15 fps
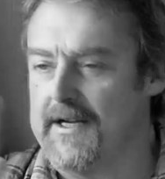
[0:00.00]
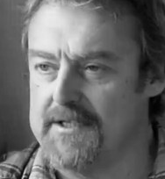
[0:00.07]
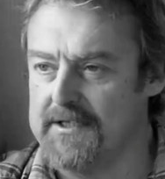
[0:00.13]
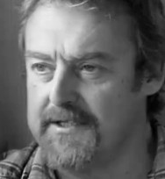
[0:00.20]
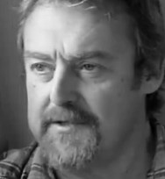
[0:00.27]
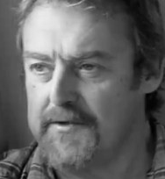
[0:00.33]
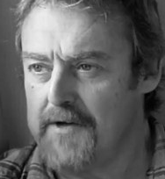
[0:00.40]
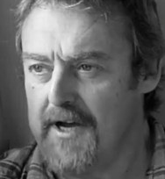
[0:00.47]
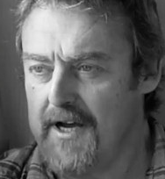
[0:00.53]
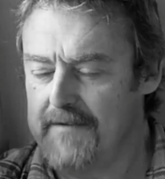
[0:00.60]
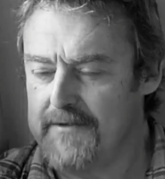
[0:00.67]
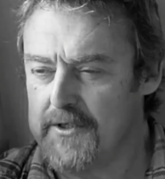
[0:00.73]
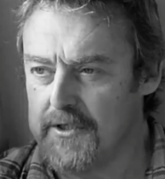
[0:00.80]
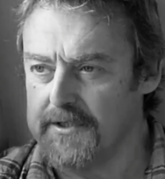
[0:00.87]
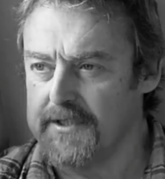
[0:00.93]
I just thought,
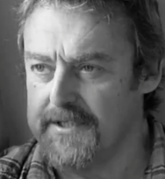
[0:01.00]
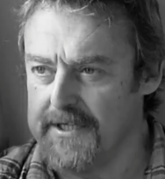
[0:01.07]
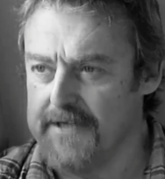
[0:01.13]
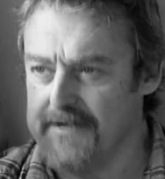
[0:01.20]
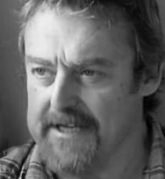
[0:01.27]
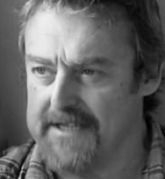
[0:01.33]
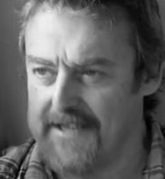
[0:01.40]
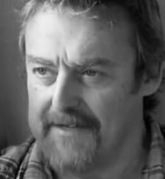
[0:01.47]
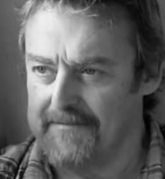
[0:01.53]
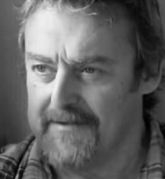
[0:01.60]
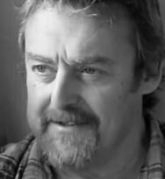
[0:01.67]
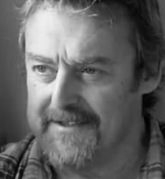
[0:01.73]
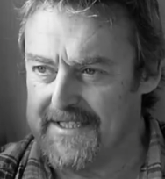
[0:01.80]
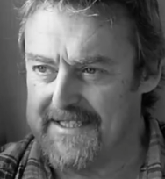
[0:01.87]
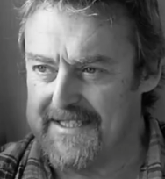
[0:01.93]
I've got to do this.
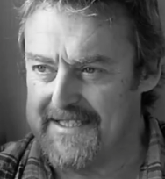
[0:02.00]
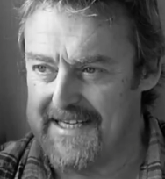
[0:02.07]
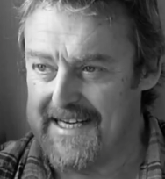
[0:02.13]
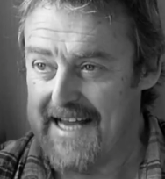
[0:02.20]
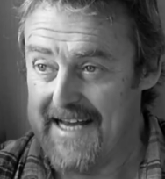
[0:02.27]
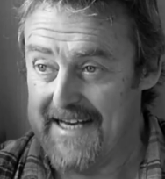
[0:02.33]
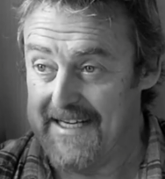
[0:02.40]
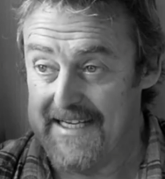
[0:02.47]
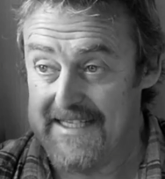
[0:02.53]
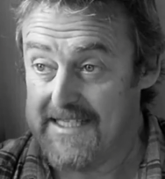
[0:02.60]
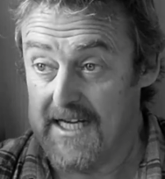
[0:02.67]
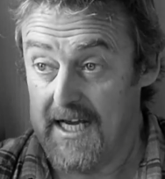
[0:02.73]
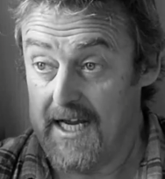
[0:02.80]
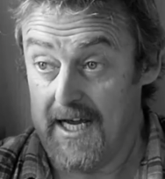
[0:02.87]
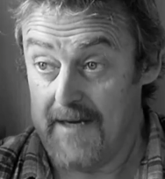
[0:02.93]
This is, again,
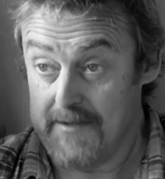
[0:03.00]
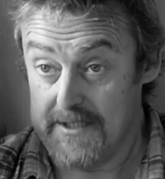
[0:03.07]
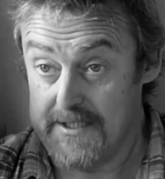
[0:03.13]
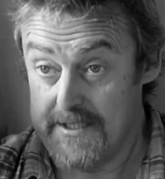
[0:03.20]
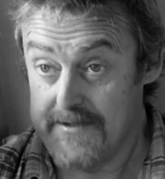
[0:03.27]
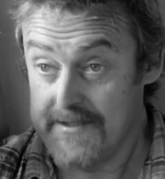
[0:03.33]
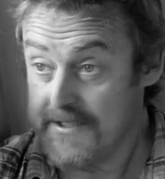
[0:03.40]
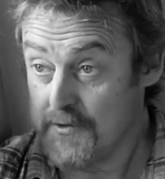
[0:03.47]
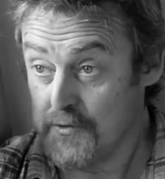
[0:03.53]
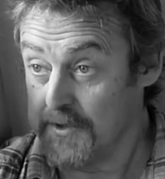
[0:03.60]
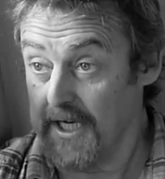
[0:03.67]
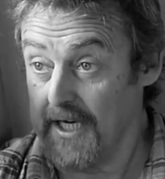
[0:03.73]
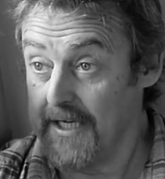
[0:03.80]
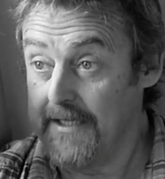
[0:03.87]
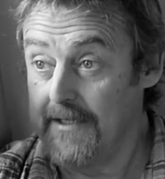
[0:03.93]
it's like I'm going to do this or
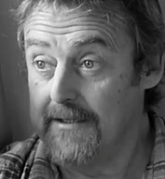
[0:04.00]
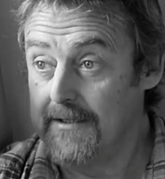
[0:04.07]
die.